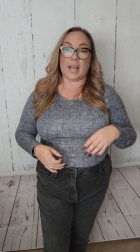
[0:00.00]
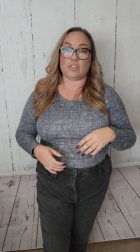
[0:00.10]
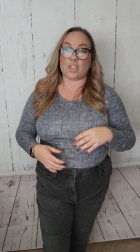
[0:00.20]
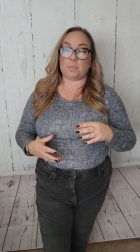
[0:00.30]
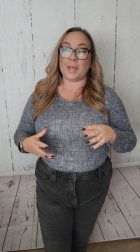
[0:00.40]
Now,
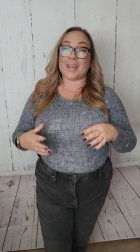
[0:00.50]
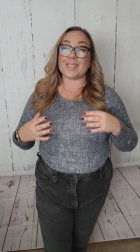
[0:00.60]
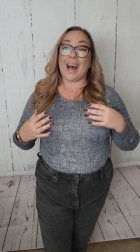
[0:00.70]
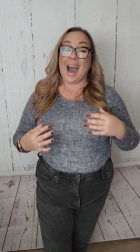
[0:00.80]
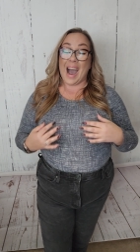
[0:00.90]
just
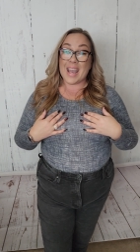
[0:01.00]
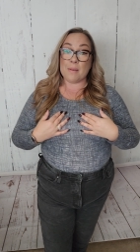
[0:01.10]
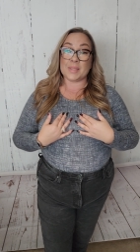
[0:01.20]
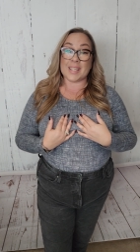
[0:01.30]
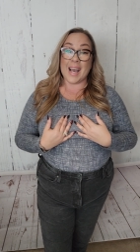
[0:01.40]
because I
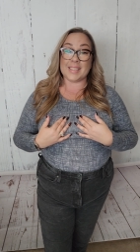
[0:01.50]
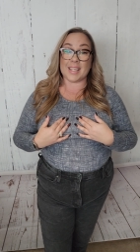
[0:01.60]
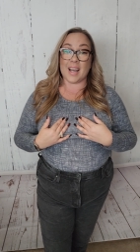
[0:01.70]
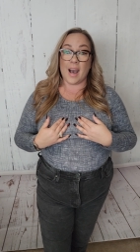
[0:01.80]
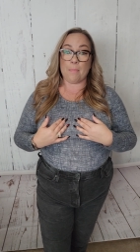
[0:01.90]
am
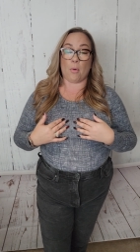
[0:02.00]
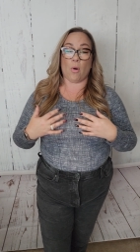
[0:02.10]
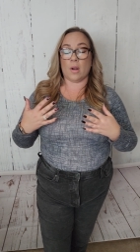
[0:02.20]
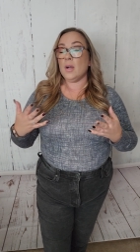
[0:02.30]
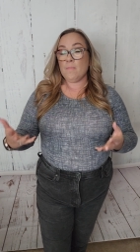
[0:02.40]
sizing up
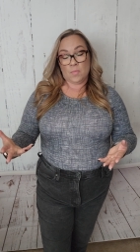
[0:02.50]
or